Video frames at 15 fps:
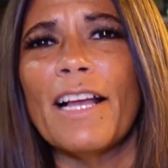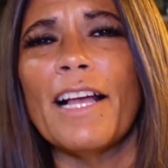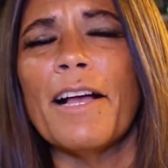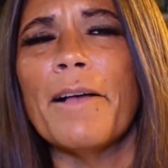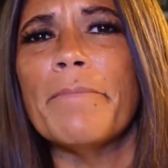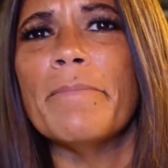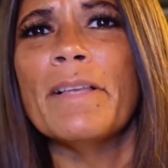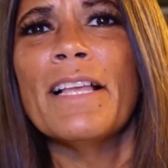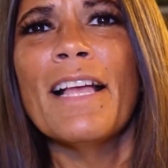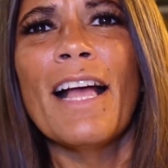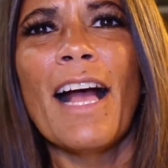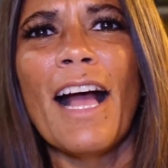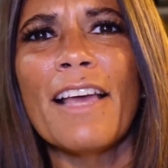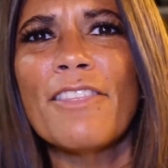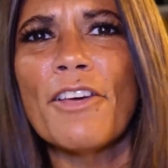
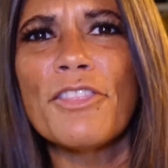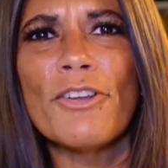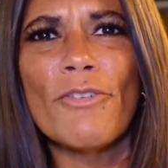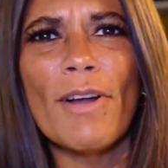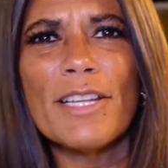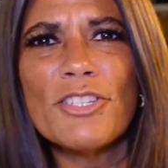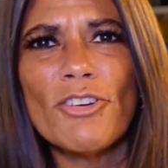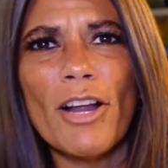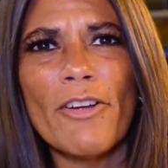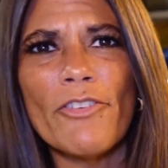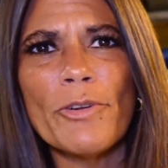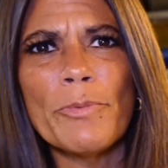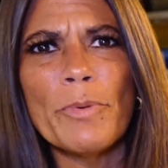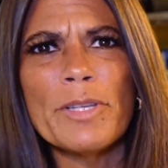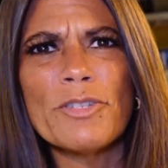I thought the
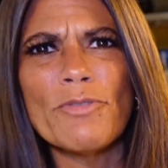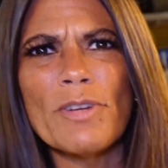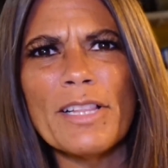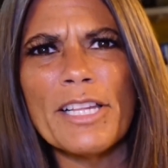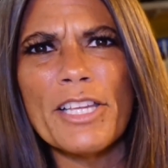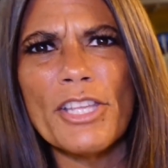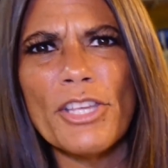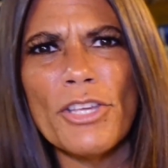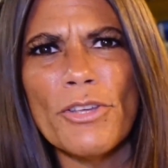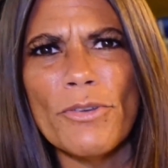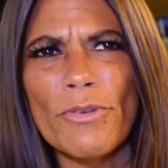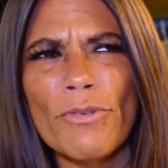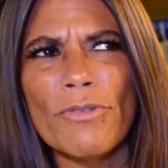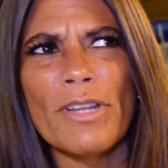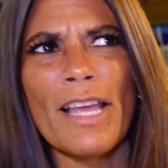restaurant was really
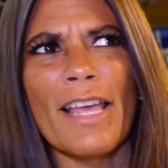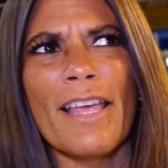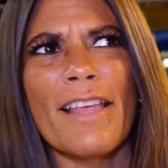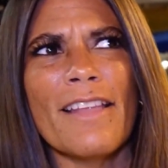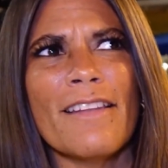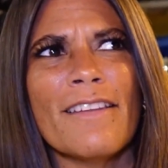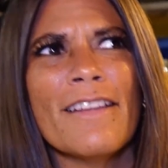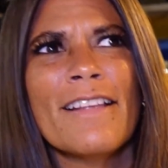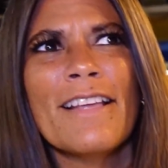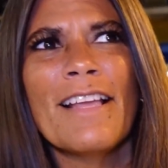cute, and